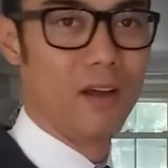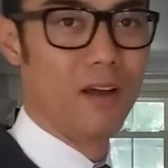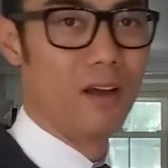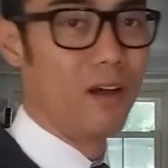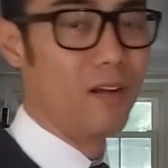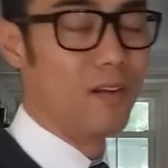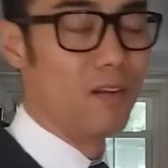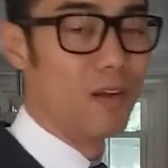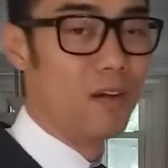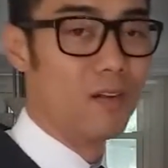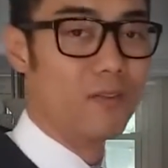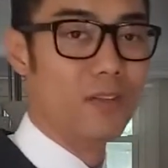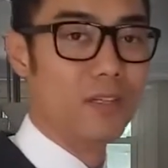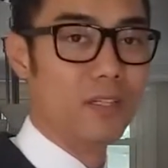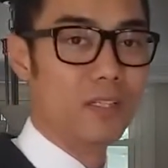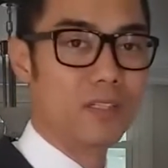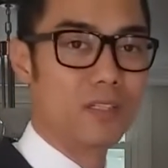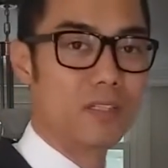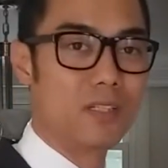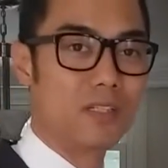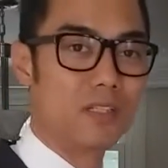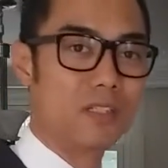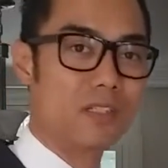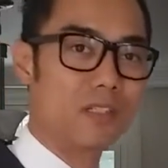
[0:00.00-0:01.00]
I love
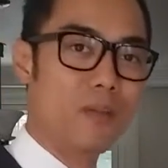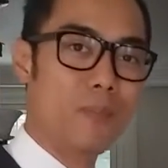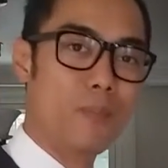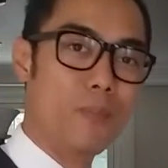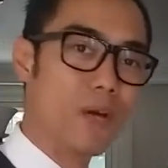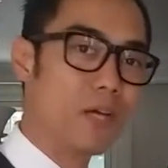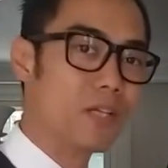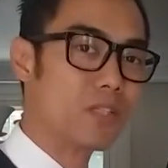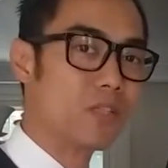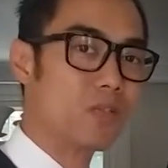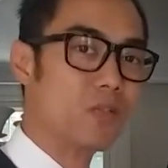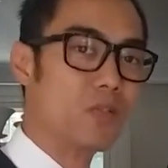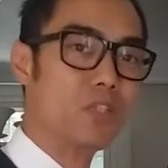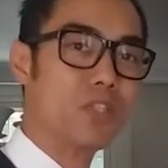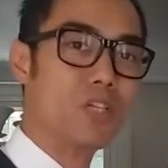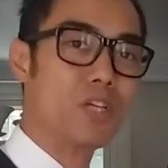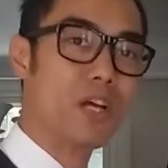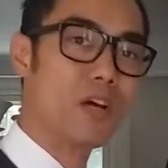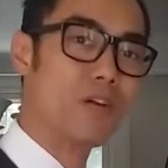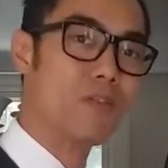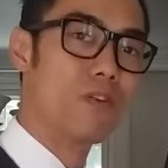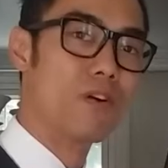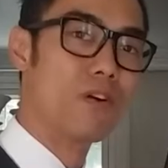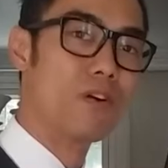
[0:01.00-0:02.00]
this. This is the best
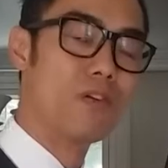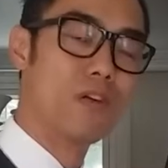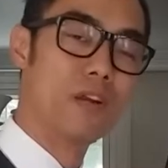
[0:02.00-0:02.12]
sushi ever,